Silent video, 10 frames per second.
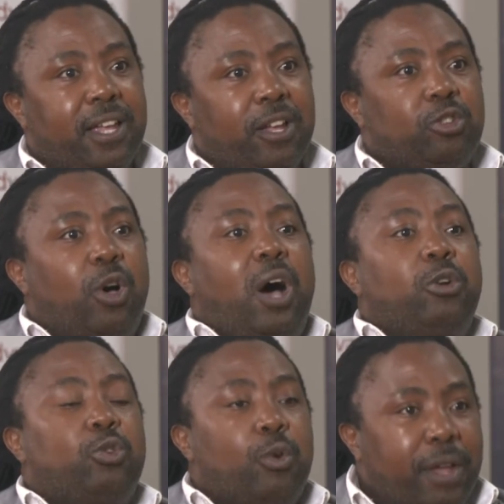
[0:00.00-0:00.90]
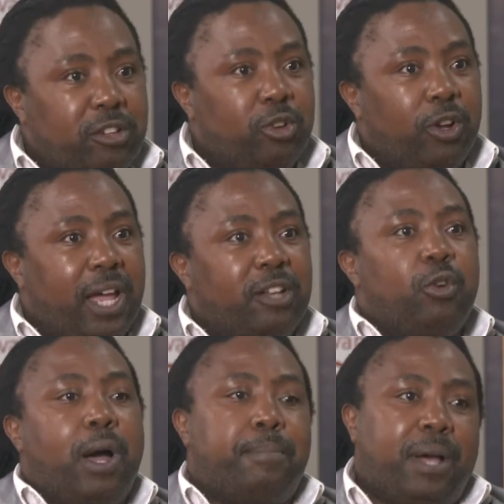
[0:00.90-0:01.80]
So how do you make sure that
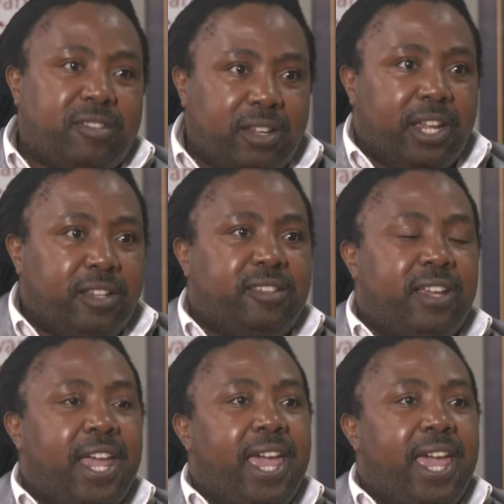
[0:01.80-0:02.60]
you are passionate